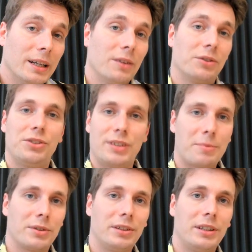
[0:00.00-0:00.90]
which is
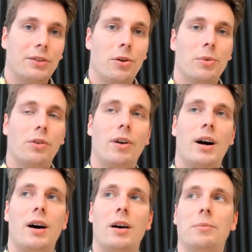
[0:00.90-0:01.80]
absolutely normal.
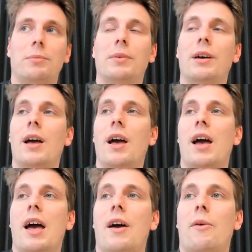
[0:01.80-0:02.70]

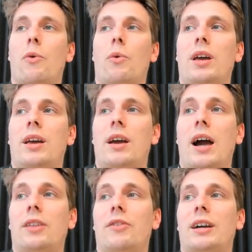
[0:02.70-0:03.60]
We
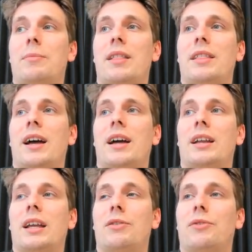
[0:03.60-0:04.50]
highly recommend
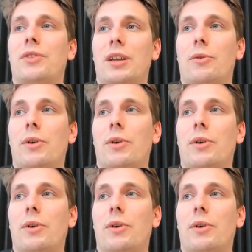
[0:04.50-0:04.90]
that if you're feeling quite